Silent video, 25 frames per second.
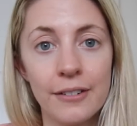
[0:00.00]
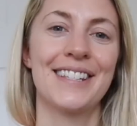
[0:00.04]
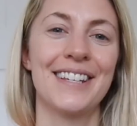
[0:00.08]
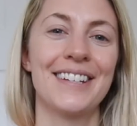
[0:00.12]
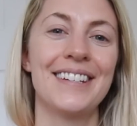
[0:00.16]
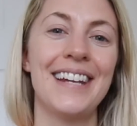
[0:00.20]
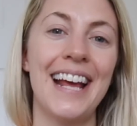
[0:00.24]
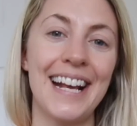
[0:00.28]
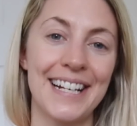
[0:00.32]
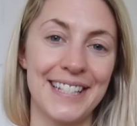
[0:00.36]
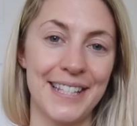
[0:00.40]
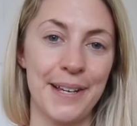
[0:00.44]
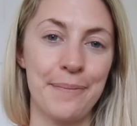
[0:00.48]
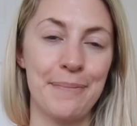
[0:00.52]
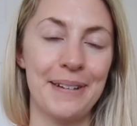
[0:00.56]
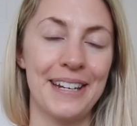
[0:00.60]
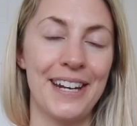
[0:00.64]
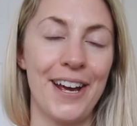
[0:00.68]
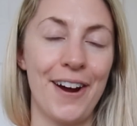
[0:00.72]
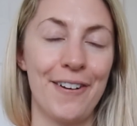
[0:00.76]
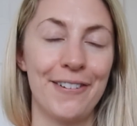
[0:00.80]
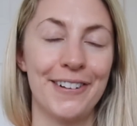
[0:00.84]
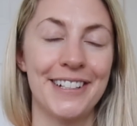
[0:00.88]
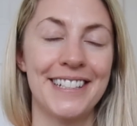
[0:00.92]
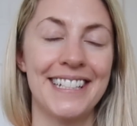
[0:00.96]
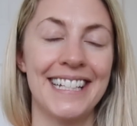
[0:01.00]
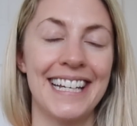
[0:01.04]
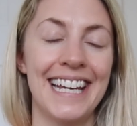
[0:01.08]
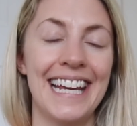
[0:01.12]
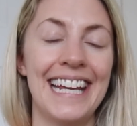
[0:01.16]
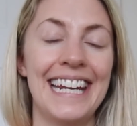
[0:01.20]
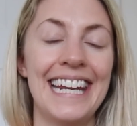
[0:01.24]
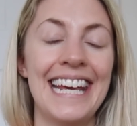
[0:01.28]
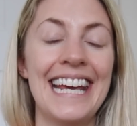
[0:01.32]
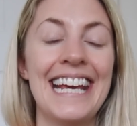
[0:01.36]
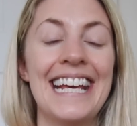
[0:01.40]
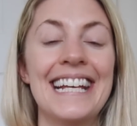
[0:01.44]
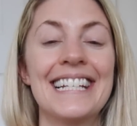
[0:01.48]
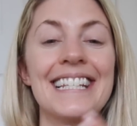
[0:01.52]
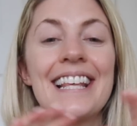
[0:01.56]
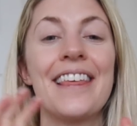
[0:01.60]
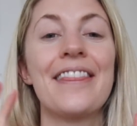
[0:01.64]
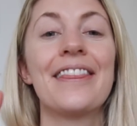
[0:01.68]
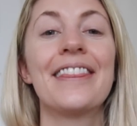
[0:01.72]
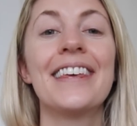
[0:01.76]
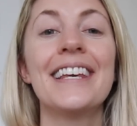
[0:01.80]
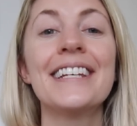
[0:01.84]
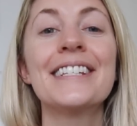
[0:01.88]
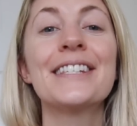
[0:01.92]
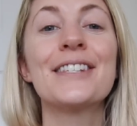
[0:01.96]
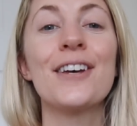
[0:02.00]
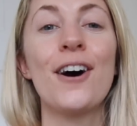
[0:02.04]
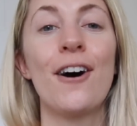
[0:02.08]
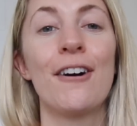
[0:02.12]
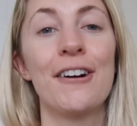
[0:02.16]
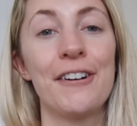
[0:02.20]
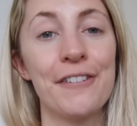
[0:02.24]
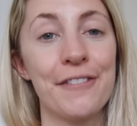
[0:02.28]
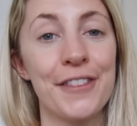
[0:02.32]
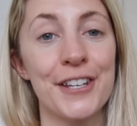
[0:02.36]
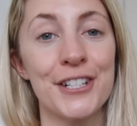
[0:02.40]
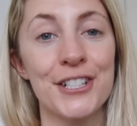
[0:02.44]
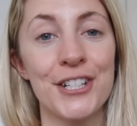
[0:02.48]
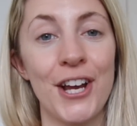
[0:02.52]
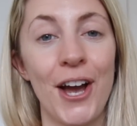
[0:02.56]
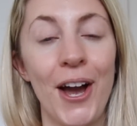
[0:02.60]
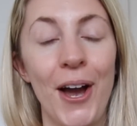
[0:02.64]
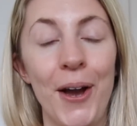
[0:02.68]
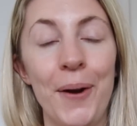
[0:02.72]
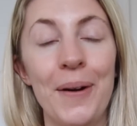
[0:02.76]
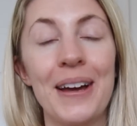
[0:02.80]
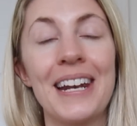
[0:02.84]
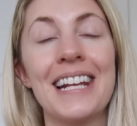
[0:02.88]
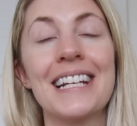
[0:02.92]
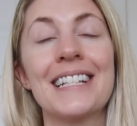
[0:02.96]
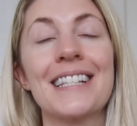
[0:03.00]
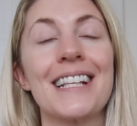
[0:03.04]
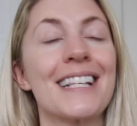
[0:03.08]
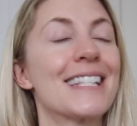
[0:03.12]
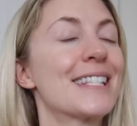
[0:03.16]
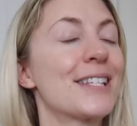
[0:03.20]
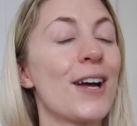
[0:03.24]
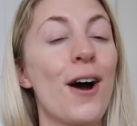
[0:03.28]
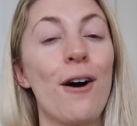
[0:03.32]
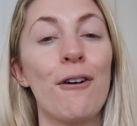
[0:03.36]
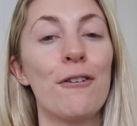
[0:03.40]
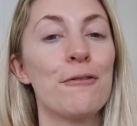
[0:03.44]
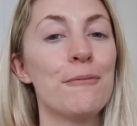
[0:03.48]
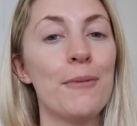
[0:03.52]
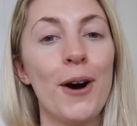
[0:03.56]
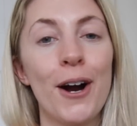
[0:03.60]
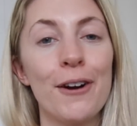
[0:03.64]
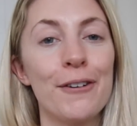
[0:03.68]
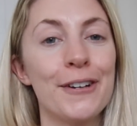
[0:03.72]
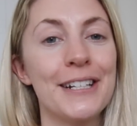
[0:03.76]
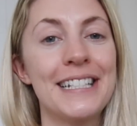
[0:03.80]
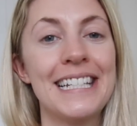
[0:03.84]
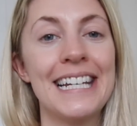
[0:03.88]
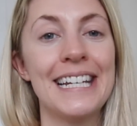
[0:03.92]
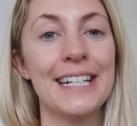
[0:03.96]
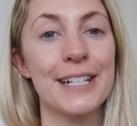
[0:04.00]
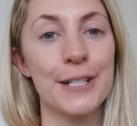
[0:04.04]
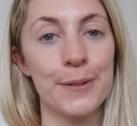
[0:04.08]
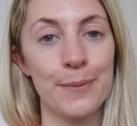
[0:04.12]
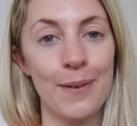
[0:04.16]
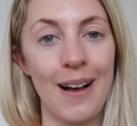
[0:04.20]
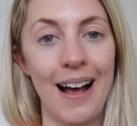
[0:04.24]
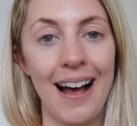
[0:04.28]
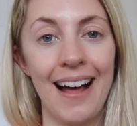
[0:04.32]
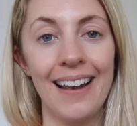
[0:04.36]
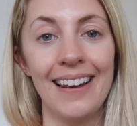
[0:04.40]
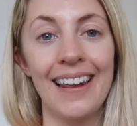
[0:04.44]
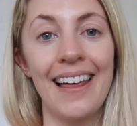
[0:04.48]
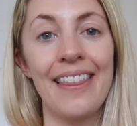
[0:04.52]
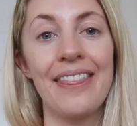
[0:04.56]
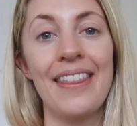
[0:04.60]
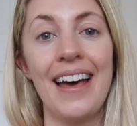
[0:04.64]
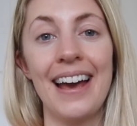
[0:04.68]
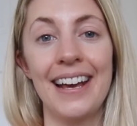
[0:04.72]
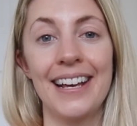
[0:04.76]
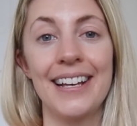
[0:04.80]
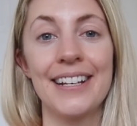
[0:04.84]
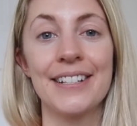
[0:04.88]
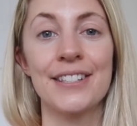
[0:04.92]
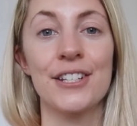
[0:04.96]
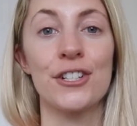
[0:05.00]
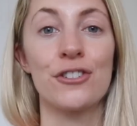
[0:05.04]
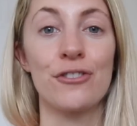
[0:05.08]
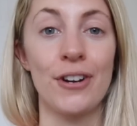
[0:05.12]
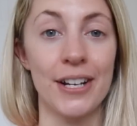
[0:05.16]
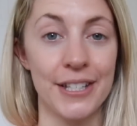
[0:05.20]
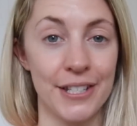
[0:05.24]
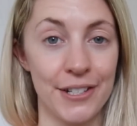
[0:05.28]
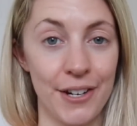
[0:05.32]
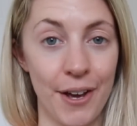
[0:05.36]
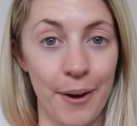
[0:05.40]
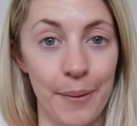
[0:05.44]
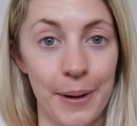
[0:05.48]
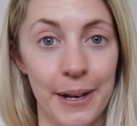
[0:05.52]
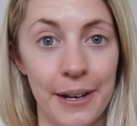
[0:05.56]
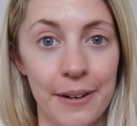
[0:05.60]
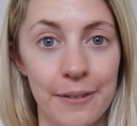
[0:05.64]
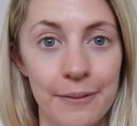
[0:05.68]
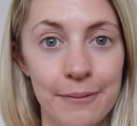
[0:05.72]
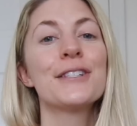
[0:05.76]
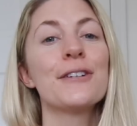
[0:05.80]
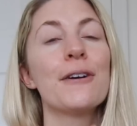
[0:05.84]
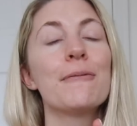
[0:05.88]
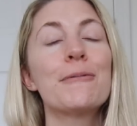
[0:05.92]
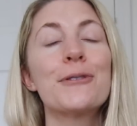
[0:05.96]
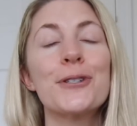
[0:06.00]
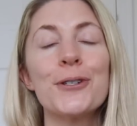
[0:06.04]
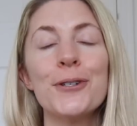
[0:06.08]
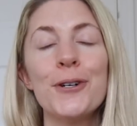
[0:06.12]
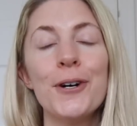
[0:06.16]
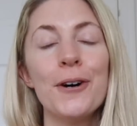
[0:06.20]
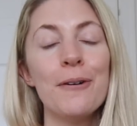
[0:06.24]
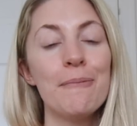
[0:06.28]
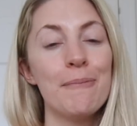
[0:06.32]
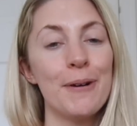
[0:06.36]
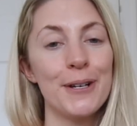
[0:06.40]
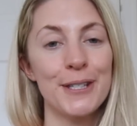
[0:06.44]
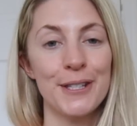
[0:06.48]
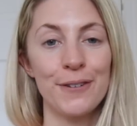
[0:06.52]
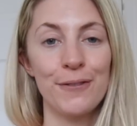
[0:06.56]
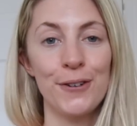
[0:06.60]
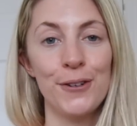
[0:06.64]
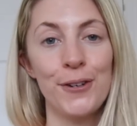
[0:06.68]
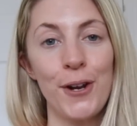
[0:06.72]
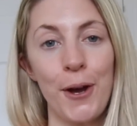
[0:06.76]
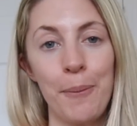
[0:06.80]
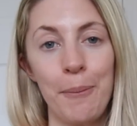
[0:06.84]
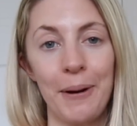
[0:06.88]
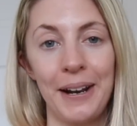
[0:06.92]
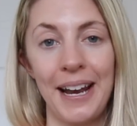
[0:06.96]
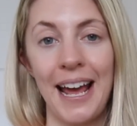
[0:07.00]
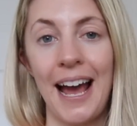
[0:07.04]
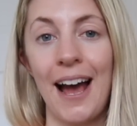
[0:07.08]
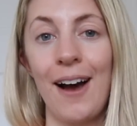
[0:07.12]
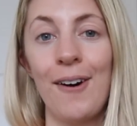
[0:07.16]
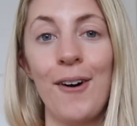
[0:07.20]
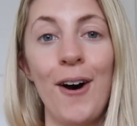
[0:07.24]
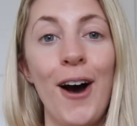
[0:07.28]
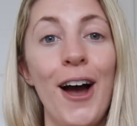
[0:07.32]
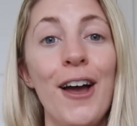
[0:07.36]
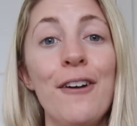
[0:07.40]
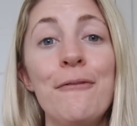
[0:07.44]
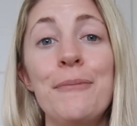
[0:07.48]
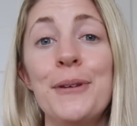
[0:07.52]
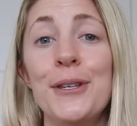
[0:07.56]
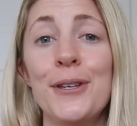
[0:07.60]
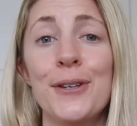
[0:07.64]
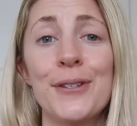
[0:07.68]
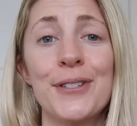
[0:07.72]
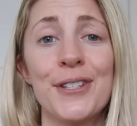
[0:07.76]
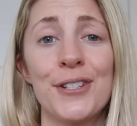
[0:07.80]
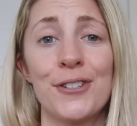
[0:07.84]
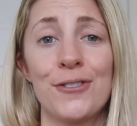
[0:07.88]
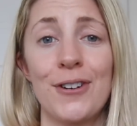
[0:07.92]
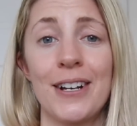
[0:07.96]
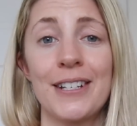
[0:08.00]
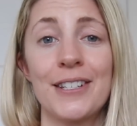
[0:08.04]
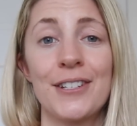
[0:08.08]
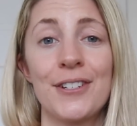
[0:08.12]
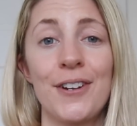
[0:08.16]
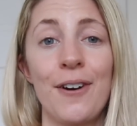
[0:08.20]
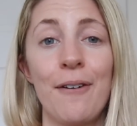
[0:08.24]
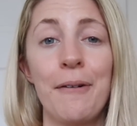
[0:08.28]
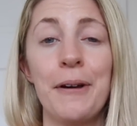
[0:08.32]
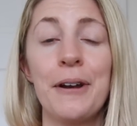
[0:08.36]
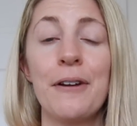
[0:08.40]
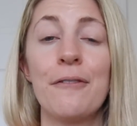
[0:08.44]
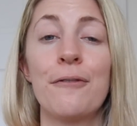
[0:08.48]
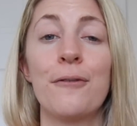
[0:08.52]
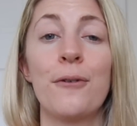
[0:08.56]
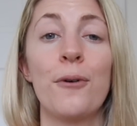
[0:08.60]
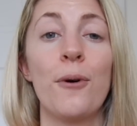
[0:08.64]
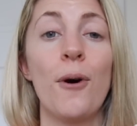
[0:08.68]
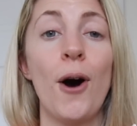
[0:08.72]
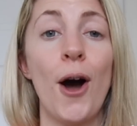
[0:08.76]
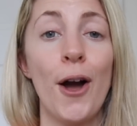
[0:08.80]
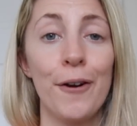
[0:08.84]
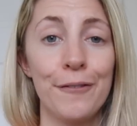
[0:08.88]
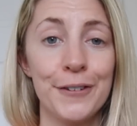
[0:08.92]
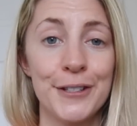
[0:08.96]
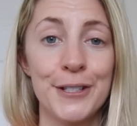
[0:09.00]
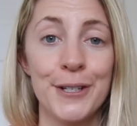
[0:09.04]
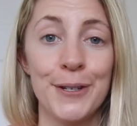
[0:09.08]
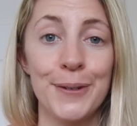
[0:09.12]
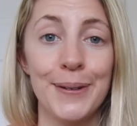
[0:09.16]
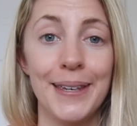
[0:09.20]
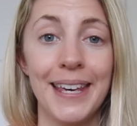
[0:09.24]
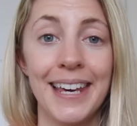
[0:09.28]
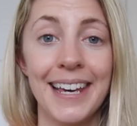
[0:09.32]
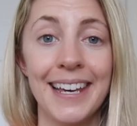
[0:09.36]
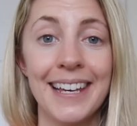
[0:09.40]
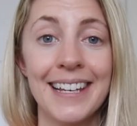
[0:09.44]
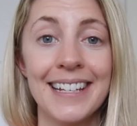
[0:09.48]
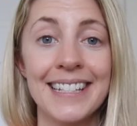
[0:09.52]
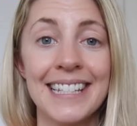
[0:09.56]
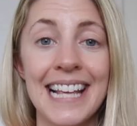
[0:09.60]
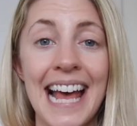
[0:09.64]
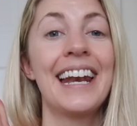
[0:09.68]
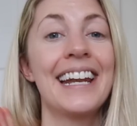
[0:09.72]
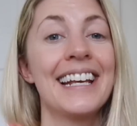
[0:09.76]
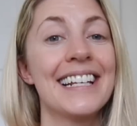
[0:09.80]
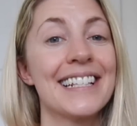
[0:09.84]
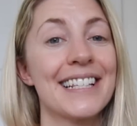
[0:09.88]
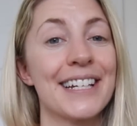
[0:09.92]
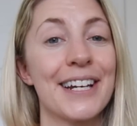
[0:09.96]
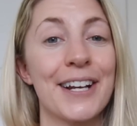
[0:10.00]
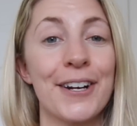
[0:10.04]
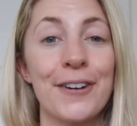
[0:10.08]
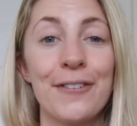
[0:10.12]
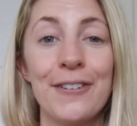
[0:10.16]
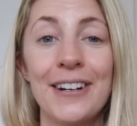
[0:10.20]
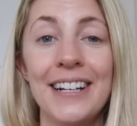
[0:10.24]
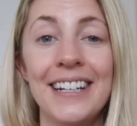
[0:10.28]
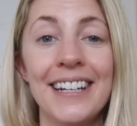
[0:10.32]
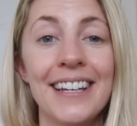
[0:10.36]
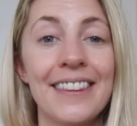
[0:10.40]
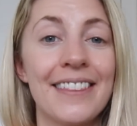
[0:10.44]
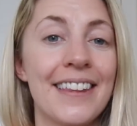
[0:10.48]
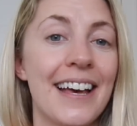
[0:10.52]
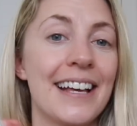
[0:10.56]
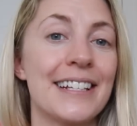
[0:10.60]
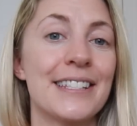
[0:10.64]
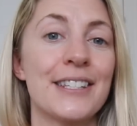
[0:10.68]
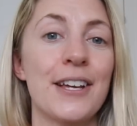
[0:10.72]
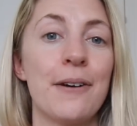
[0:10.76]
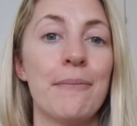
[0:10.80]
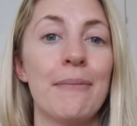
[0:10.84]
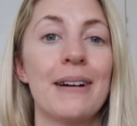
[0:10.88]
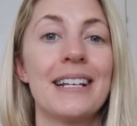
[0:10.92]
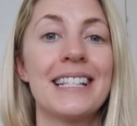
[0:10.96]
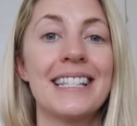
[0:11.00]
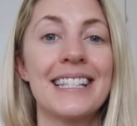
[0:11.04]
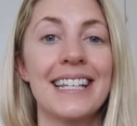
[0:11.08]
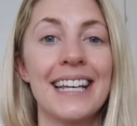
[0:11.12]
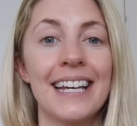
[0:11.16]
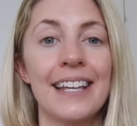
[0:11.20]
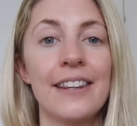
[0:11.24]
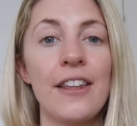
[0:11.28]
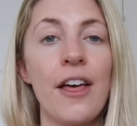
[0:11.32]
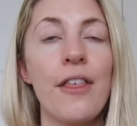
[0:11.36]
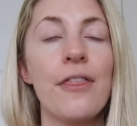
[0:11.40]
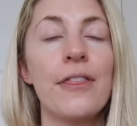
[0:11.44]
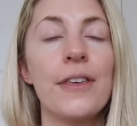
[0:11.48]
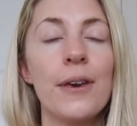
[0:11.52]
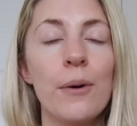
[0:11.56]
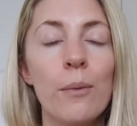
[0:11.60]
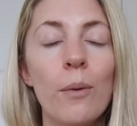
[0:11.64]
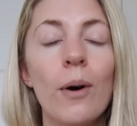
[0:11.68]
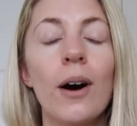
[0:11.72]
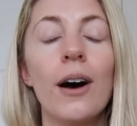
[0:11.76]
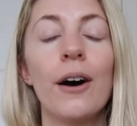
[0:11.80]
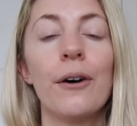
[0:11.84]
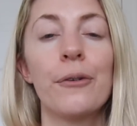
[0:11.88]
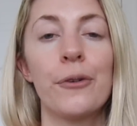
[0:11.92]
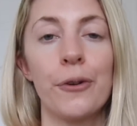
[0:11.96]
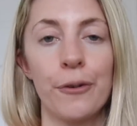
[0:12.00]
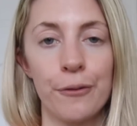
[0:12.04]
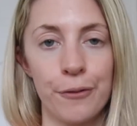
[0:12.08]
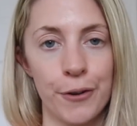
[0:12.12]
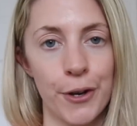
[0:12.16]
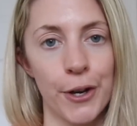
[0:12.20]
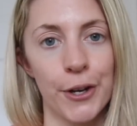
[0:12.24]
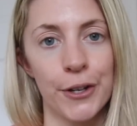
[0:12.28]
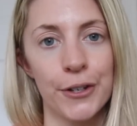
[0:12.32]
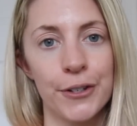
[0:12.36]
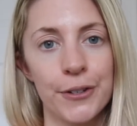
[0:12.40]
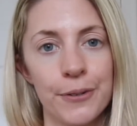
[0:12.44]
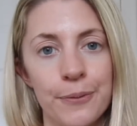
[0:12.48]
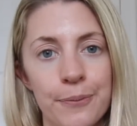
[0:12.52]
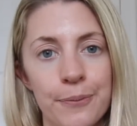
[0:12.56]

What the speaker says: So next up in her routine is the star of the show, and it's the star of my routine as well, and that is TRETINOIN. So I'm sure most of you know by now, I have been using TRETINOIN for over 2 years, and it is an ingredient that has done my skin the world of good.